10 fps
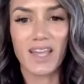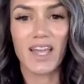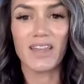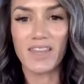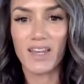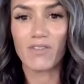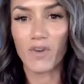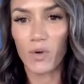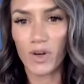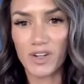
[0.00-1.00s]
then, of
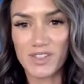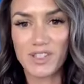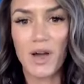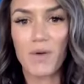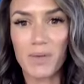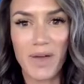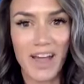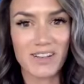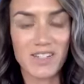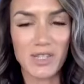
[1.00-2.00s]
course, going
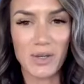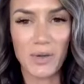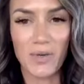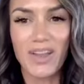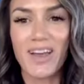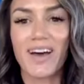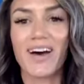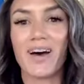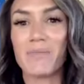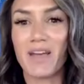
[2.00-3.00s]
back to
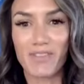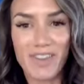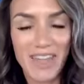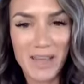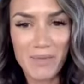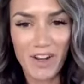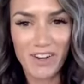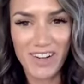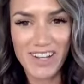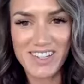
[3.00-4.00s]
everything in
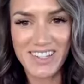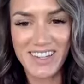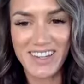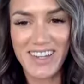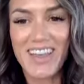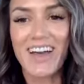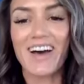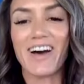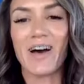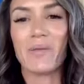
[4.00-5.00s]
moderation,
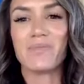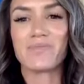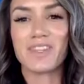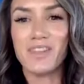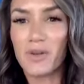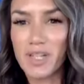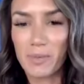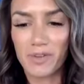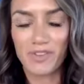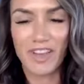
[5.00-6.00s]
no
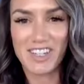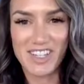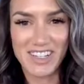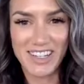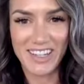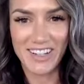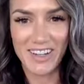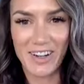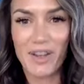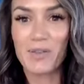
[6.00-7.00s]
deprivation
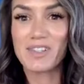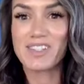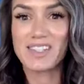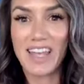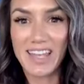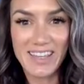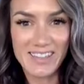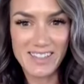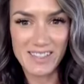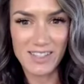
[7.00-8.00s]
here, staying
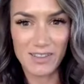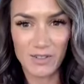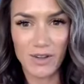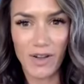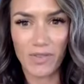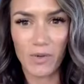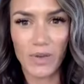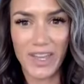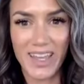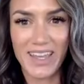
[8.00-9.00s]
consistent throughout the
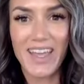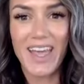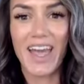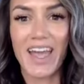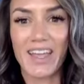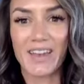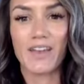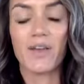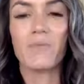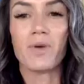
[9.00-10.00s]
week, and
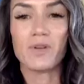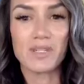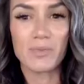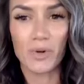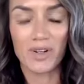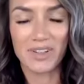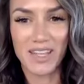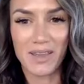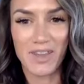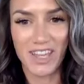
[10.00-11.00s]
most
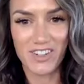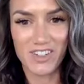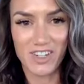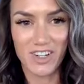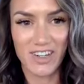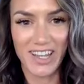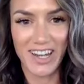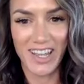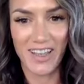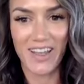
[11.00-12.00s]
importantly, making sure you're
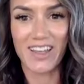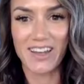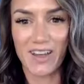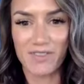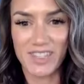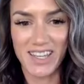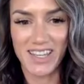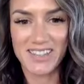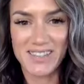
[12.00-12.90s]
getting enough to eat.